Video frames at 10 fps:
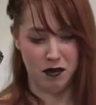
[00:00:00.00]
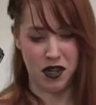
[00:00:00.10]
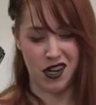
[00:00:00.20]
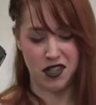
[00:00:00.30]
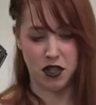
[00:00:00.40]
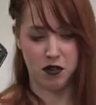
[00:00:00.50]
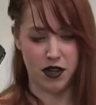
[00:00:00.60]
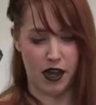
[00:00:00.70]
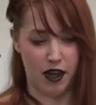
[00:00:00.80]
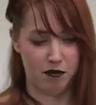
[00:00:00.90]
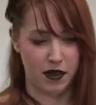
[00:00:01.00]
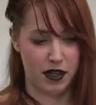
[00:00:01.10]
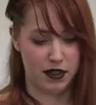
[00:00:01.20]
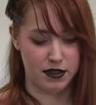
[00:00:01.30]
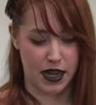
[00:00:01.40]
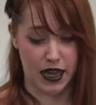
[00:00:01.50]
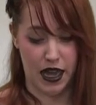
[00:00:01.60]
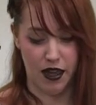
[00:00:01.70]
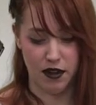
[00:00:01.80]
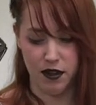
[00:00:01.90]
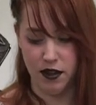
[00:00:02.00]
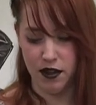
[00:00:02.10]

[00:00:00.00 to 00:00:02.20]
I'm gonna cut to three and a half because I can